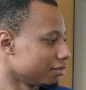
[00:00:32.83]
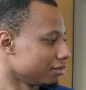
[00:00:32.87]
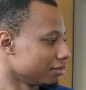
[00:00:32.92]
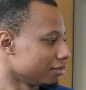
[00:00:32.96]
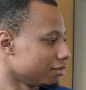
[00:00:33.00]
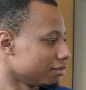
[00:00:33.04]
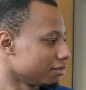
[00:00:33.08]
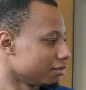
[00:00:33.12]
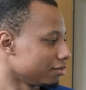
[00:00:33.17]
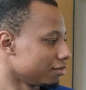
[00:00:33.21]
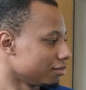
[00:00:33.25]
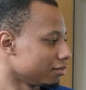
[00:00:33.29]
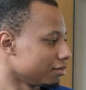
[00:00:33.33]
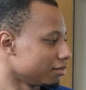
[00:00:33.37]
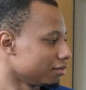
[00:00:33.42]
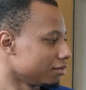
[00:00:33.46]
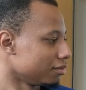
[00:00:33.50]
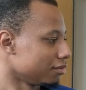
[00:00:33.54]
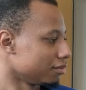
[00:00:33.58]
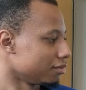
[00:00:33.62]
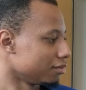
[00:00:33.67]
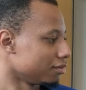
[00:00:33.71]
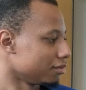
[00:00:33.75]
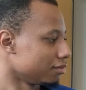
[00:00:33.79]

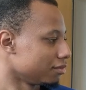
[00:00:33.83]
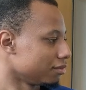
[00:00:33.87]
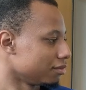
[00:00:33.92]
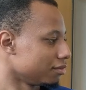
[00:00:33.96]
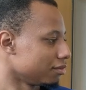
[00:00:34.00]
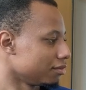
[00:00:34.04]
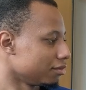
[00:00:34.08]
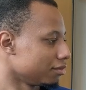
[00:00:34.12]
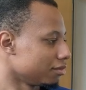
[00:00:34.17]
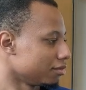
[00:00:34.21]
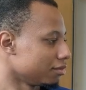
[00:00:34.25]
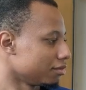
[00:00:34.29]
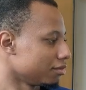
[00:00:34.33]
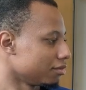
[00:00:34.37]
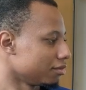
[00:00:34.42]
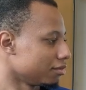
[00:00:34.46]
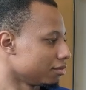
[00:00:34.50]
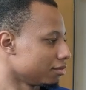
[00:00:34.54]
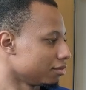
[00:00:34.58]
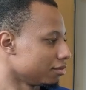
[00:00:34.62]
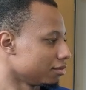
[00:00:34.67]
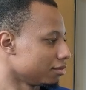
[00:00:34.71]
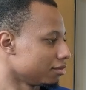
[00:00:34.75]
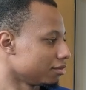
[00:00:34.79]

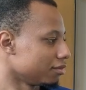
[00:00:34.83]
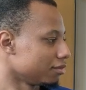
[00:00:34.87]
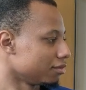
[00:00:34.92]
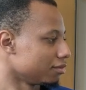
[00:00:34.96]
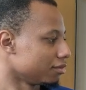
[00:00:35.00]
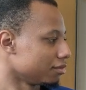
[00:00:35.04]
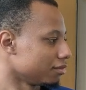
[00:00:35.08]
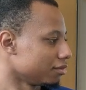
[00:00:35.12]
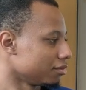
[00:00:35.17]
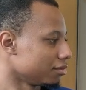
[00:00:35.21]
(not speaking)